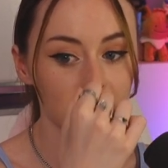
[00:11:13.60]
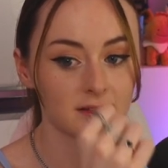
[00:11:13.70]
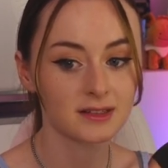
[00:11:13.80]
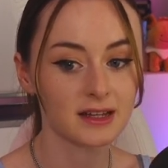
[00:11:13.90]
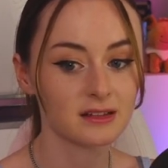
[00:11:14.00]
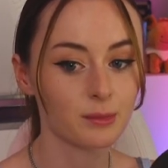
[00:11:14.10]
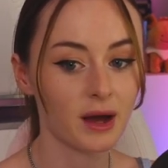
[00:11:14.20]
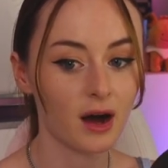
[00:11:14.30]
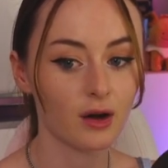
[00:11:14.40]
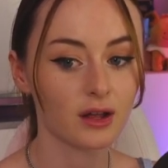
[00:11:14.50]
seek them
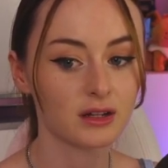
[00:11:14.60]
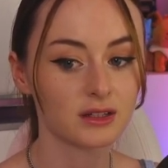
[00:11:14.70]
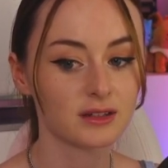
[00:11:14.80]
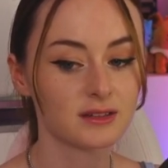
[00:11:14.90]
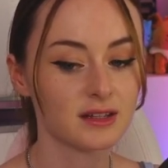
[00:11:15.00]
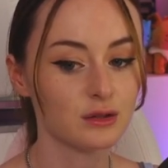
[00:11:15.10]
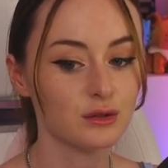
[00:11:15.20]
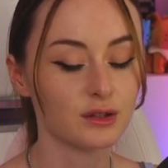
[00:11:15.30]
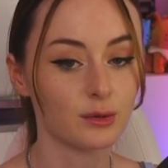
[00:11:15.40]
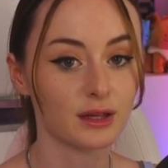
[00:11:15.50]
out and
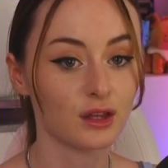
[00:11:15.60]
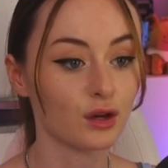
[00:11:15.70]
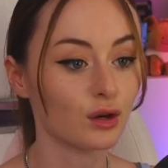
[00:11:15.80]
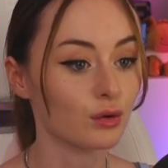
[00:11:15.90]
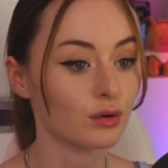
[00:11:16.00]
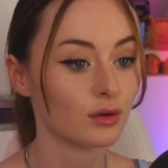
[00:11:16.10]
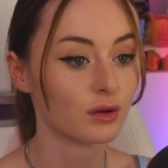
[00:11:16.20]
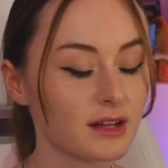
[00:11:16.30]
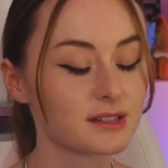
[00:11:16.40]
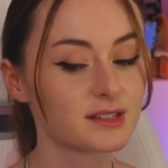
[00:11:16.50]
continue doing you.
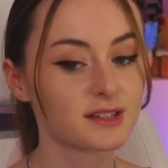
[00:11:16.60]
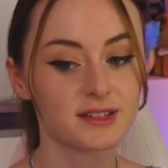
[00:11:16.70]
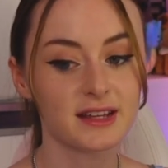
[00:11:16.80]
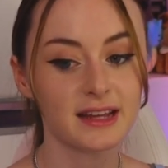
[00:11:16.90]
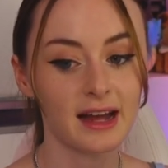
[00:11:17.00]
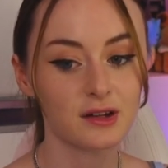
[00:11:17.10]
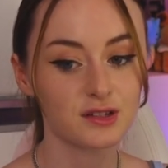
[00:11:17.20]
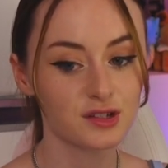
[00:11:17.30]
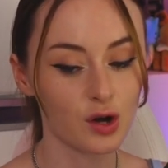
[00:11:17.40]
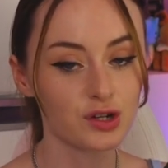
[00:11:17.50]
It's to seek
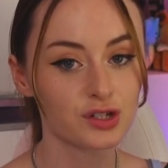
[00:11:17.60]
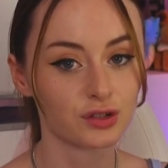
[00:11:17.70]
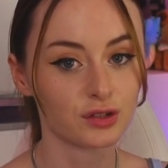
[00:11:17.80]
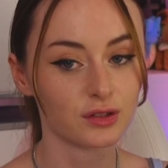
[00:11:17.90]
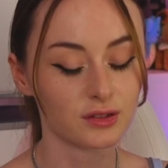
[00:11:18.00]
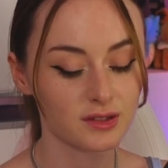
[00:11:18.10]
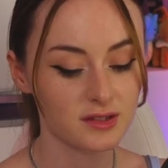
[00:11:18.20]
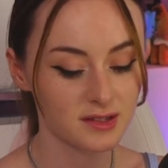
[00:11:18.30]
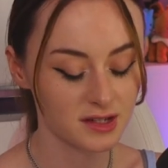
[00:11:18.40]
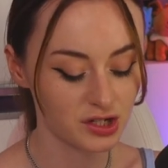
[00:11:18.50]
out social
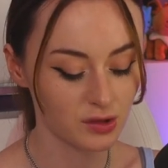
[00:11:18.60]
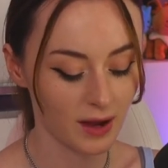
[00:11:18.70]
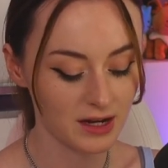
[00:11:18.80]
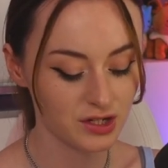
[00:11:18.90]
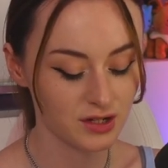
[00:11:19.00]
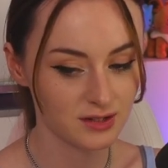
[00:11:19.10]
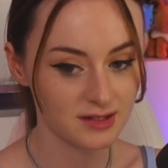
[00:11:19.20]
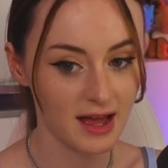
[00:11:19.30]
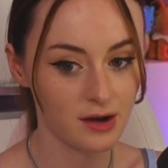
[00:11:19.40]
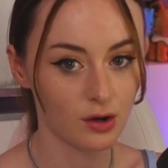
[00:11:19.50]

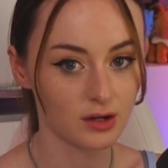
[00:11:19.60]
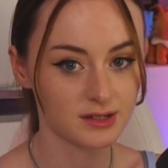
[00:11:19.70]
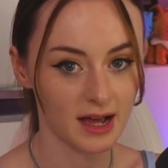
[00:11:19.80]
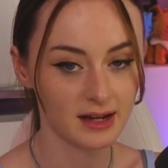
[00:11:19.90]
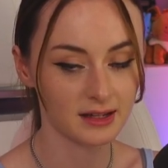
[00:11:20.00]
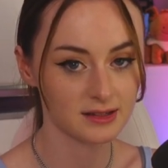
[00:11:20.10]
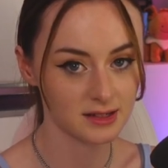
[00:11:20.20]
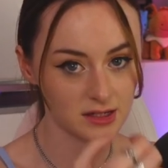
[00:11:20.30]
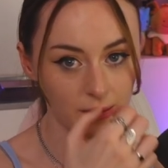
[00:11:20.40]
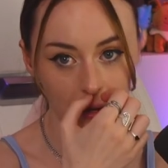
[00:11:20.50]
situations and not dating
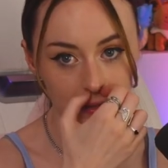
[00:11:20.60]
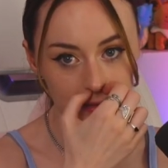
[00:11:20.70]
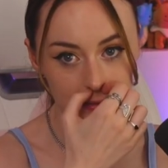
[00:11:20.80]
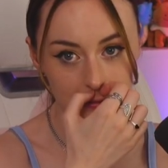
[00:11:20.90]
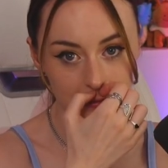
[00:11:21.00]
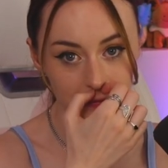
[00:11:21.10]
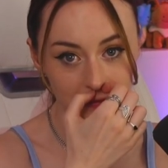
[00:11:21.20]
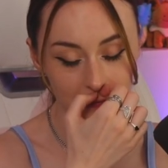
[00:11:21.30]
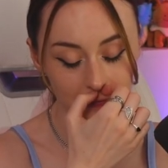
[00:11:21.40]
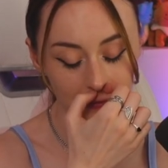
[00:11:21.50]
situations
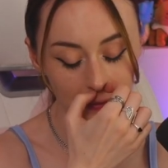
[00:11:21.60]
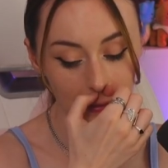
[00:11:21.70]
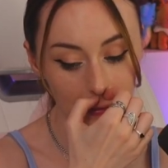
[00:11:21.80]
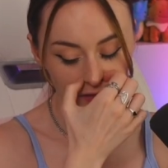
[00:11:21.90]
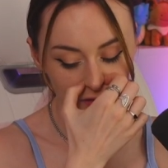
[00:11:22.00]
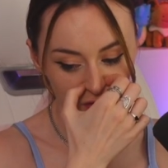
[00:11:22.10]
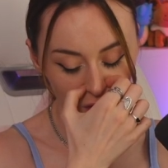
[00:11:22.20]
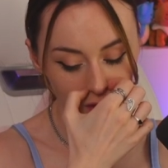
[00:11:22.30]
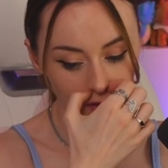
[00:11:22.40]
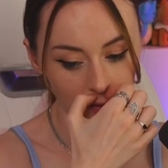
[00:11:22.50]
specifically.
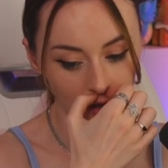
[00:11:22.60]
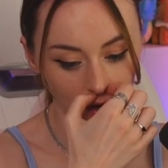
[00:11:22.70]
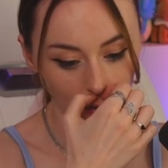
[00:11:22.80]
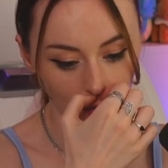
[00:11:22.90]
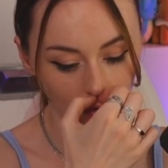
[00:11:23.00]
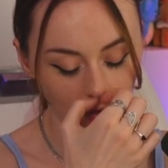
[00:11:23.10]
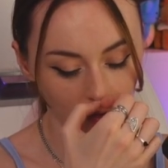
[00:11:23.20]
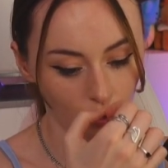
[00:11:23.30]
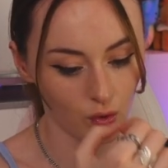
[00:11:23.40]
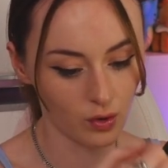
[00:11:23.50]
Don't go
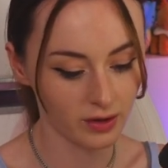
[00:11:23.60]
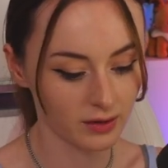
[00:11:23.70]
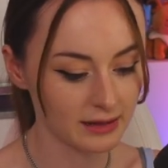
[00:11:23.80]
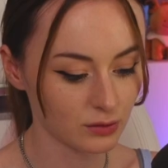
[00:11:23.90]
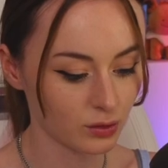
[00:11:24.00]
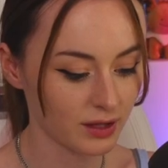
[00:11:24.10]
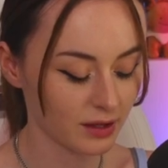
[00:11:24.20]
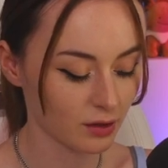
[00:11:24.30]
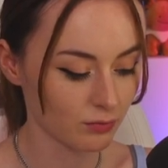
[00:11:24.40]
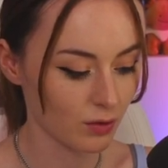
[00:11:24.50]
hornily
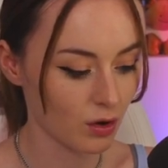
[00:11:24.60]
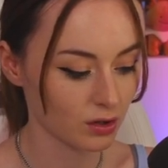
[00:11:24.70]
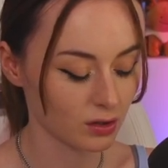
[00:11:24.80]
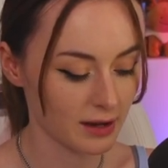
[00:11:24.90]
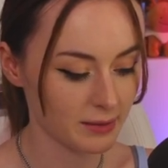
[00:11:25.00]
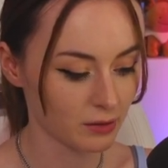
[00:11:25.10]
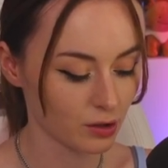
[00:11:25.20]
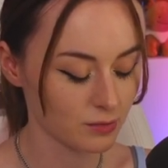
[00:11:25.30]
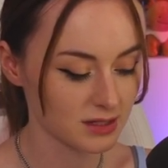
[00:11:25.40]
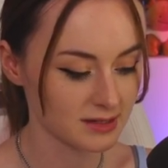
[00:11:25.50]
looking at a rock climbing
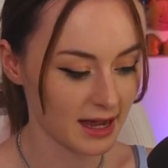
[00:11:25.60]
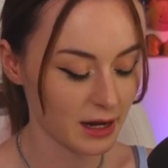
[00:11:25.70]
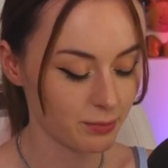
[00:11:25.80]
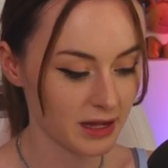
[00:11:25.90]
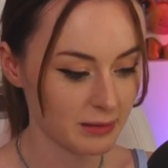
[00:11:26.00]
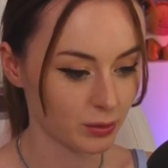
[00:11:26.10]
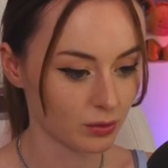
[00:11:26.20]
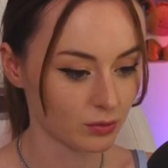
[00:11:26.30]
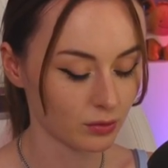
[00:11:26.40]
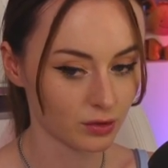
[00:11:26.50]
group to date
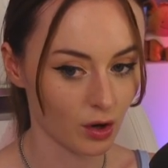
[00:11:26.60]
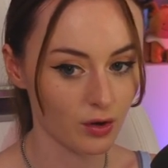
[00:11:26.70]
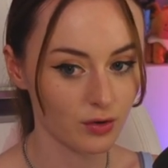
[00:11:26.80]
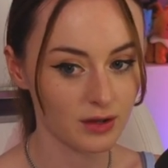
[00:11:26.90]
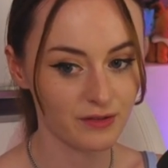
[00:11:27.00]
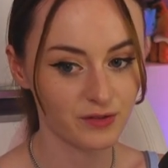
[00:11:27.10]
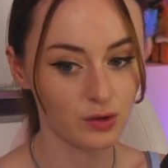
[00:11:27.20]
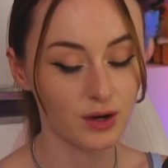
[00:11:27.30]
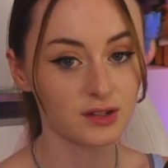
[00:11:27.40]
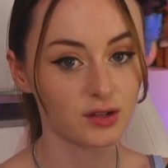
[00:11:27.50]
people. Go, if
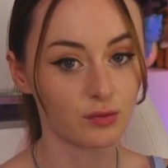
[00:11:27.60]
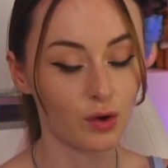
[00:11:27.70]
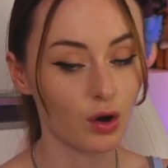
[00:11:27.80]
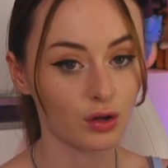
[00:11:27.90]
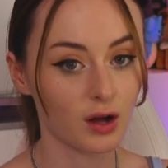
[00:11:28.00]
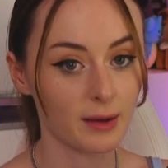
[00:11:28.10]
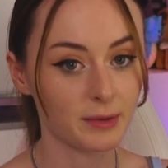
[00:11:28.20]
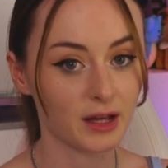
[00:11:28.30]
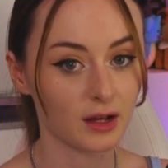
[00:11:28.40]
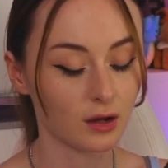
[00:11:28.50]
you're into rock
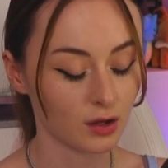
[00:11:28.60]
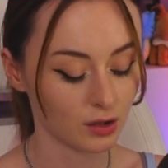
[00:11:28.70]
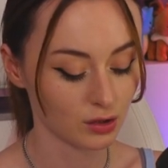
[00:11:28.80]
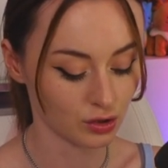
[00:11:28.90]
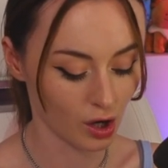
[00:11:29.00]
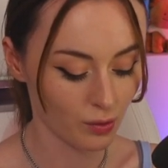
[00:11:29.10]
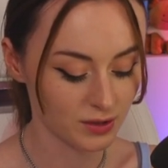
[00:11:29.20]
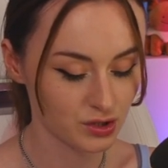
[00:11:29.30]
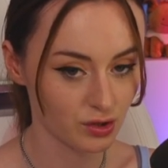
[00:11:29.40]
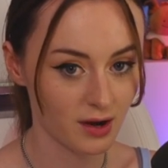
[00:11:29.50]
climbing, go
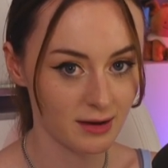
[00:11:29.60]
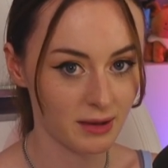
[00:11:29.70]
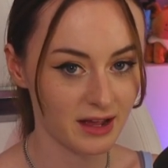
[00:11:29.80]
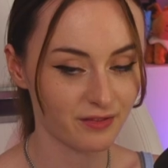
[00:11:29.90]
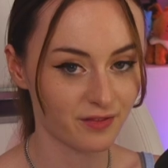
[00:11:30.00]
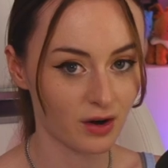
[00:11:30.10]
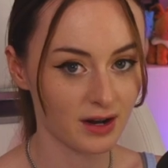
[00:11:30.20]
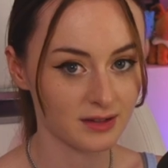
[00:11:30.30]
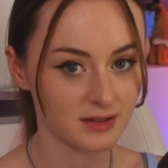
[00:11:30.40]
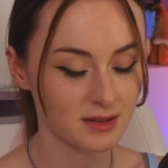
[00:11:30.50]
and try and make
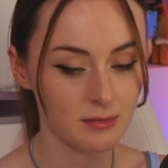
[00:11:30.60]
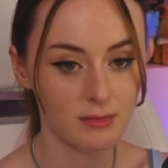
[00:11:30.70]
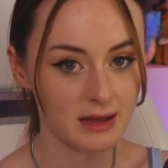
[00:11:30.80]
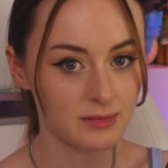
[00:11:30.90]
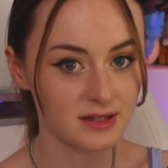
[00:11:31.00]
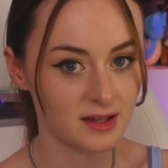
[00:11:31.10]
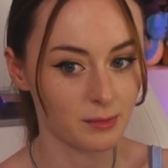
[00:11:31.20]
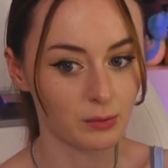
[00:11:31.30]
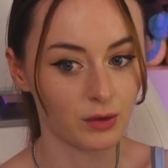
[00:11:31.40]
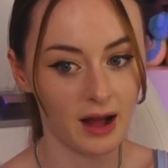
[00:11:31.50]
friends and maybe
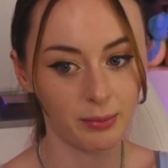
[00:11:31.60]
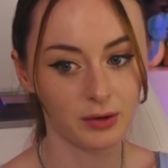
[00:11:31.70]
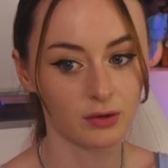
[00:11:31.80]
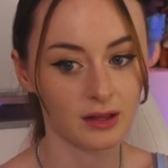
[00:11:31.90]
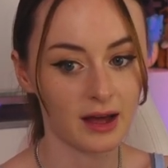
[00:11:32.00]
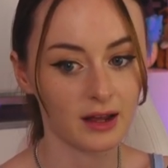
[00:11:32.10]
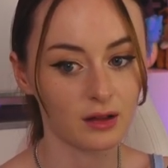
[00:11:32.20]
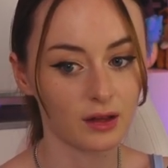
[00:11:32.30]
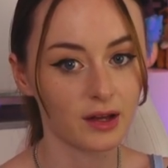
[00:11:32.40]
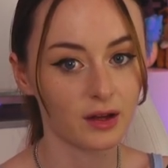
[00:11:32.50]
something will happen
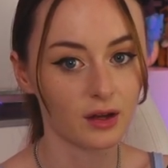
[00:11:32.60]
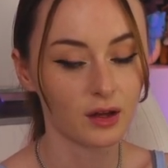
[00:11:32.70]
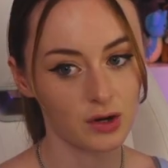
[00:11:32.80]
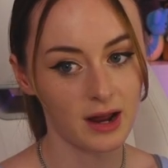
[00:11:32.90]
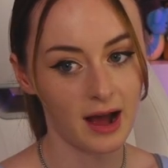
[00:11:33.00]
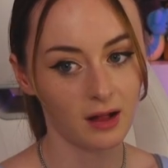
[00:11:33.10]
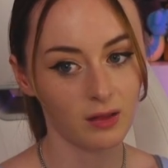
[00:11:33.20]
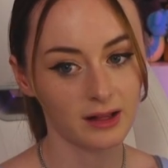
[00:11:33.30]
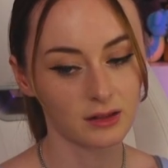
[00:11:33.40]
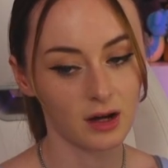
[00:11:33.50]
organically. Don't act
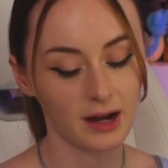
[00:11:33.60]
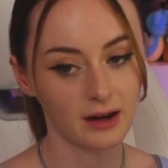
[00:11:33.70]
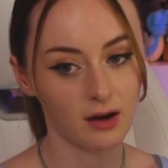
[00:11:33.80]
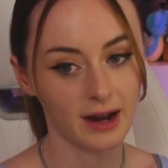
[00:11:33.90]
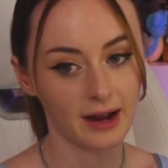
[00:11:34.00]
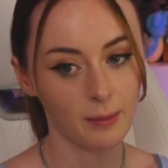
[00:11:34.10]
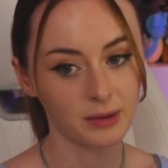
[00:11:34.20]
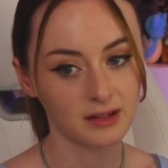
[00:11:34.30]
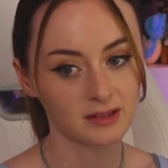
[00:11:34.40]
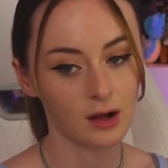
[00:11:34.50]
like a lion eyeing up
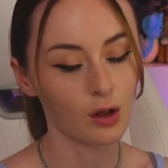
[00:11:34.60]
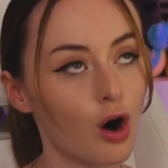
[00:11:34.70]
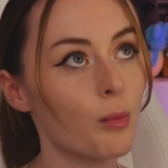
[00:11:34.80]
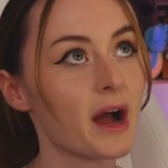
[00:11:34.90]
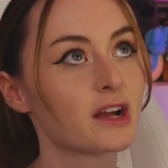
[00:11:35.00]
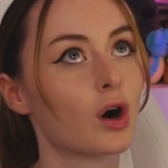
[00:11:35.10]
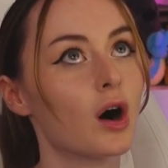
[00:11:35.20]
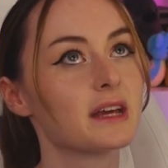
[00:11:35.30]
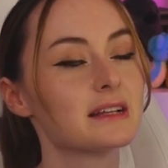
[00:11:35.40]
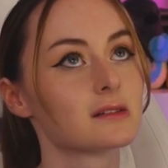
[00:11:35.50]
a gazelle. Oh my
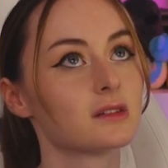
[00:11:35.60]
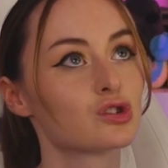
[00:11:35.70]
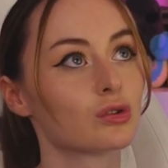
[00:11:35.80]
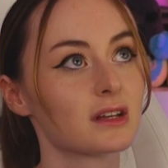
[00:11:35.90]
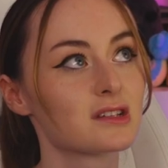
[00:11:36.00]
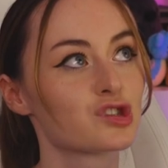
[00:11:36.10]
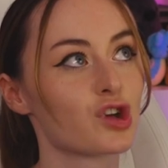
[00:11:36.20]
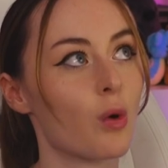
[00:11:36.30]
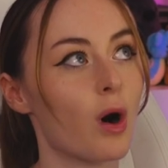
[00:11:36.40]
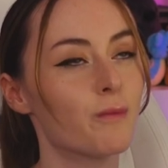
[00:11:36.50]
God, it's literally
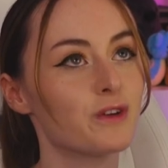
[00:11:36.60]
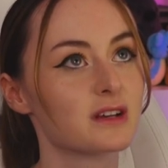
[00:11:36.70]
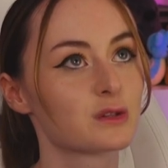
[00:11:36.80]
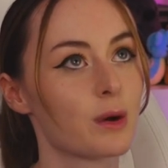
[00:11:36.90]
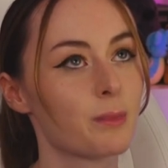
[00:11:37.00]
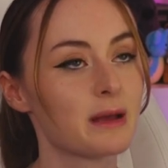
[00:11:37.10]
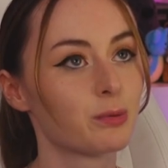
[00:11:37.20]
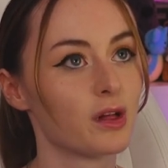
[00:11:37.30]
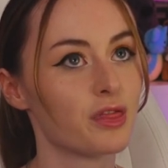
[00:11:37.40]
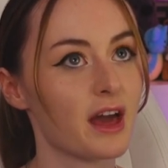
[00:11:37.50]
so obvious when
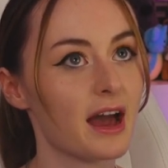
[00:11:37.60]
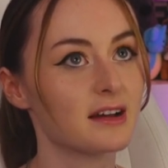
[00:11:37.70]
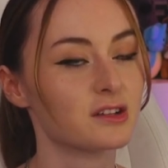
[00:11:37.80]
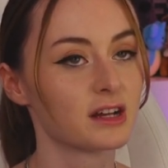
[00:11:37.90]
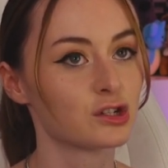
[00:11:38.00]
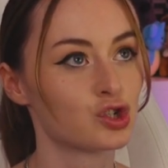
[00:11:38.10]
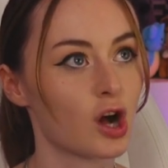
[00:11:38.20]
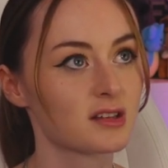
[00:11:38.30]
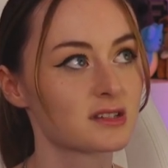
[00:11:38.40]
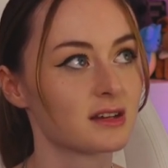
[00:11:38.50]
people are there like
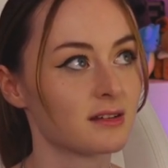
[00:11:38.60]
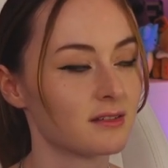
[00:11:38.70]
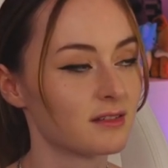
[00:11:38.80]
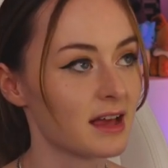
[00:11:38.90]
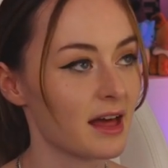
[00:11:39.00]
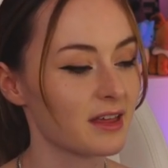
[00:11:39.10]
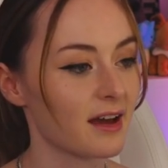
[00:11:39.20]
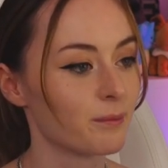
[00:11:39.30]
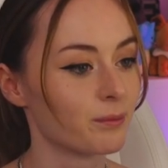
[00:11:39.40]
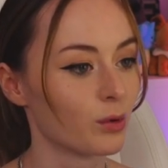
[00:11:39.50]
just to get
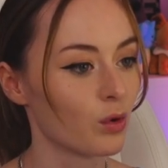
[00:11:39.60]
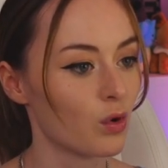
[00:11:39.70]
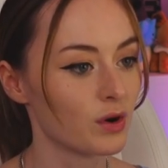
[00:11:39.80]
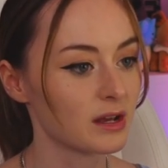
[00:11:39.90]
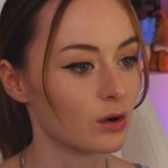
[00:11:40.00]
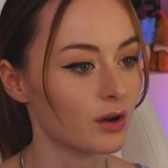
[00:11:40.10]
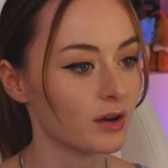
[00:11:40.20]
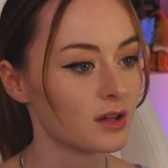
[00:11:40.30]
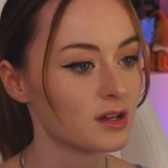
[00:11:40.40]
their horny on.